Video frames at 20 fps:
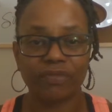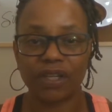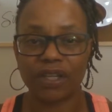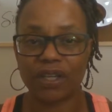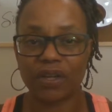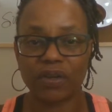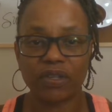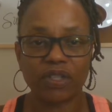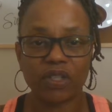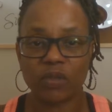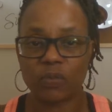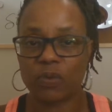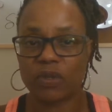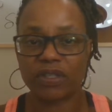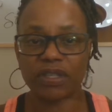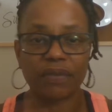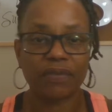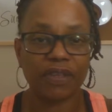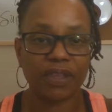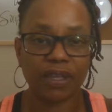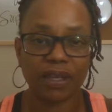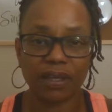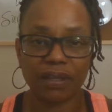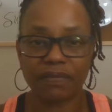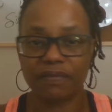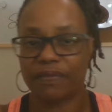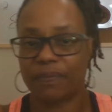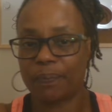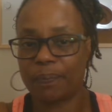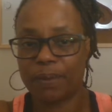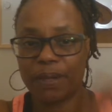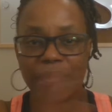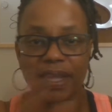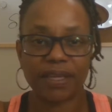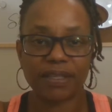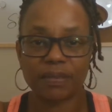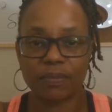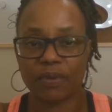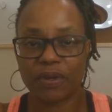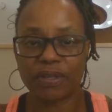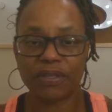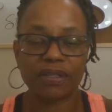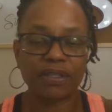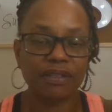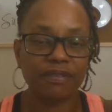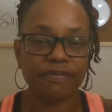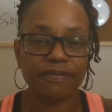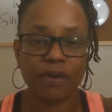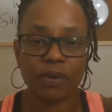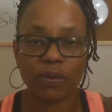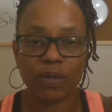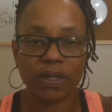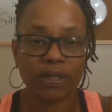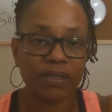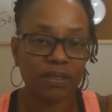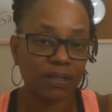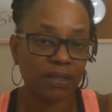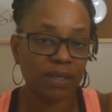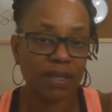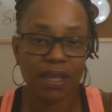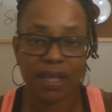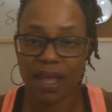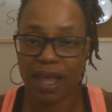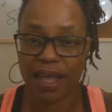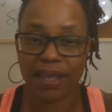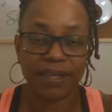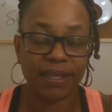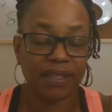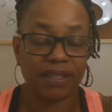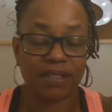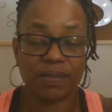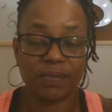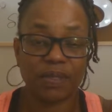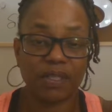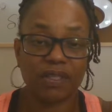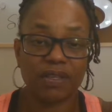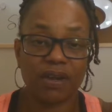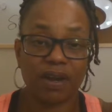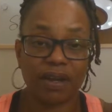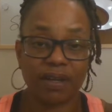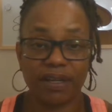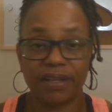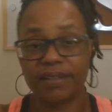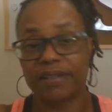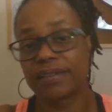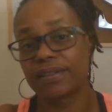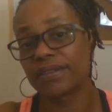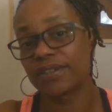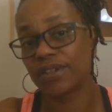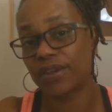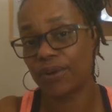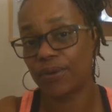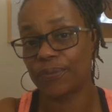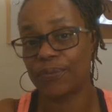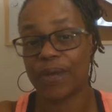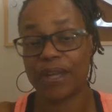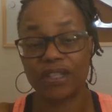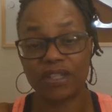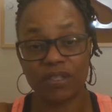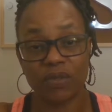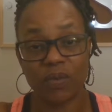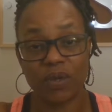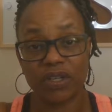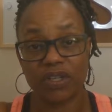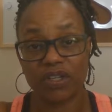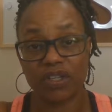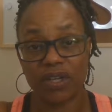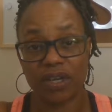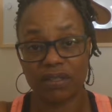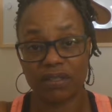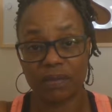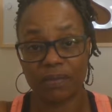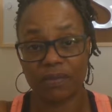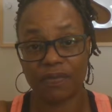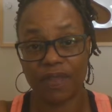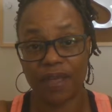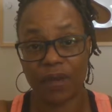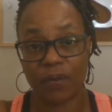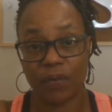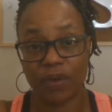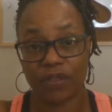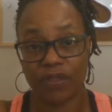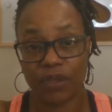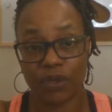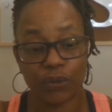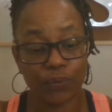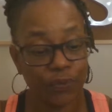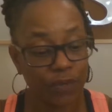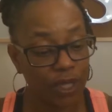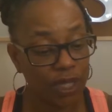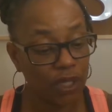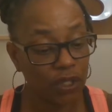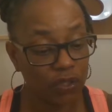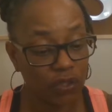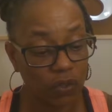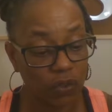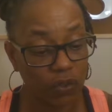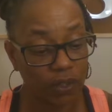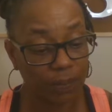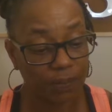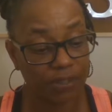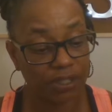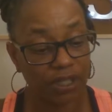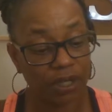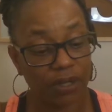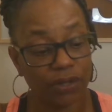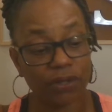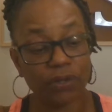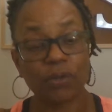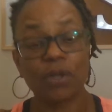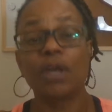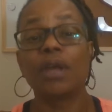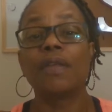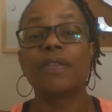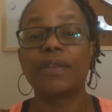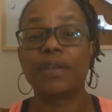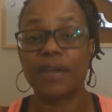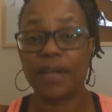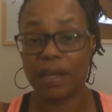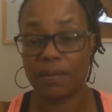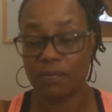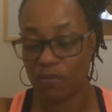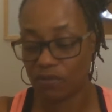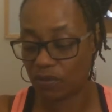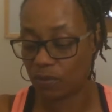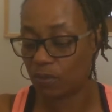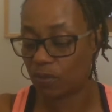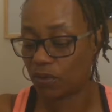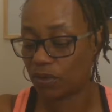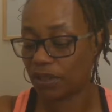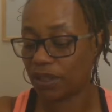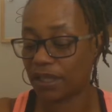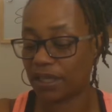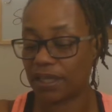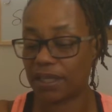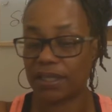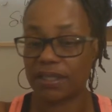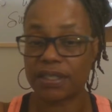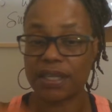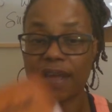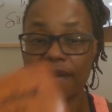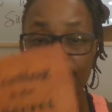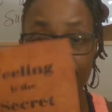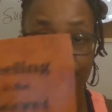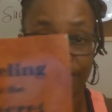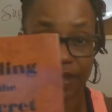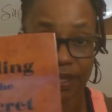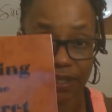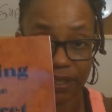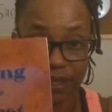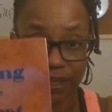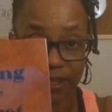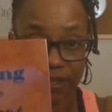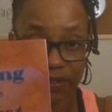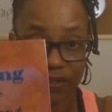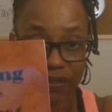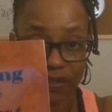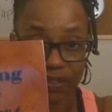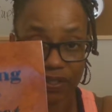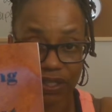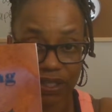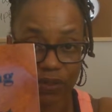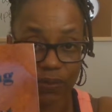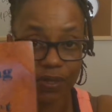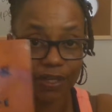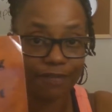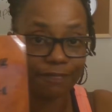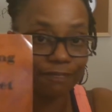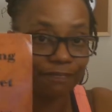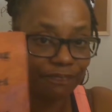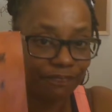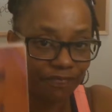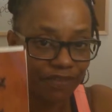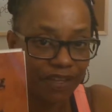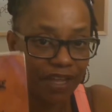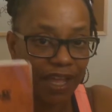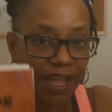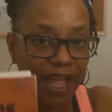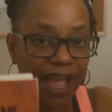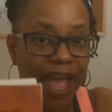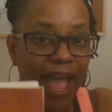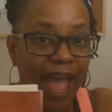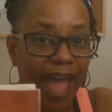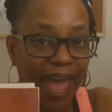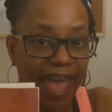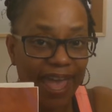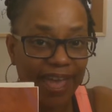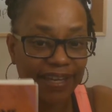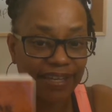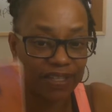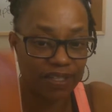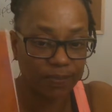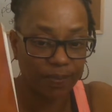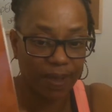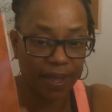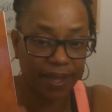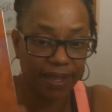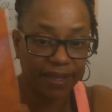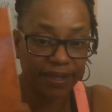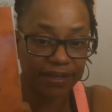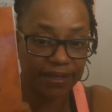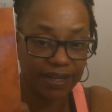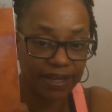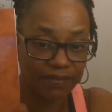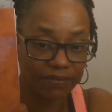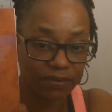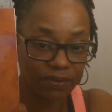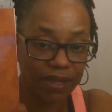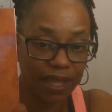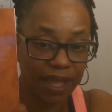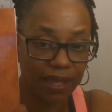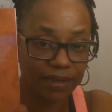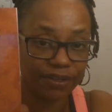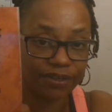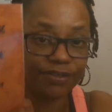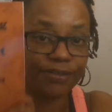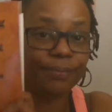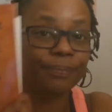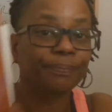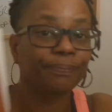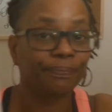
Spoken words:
it just puts everything in place, brings it into focus, and gets me started. So I just wanted to share some of that with you. So let me tell you, the name of the book is Feeling is a Secret, and it's by Neville Goddard.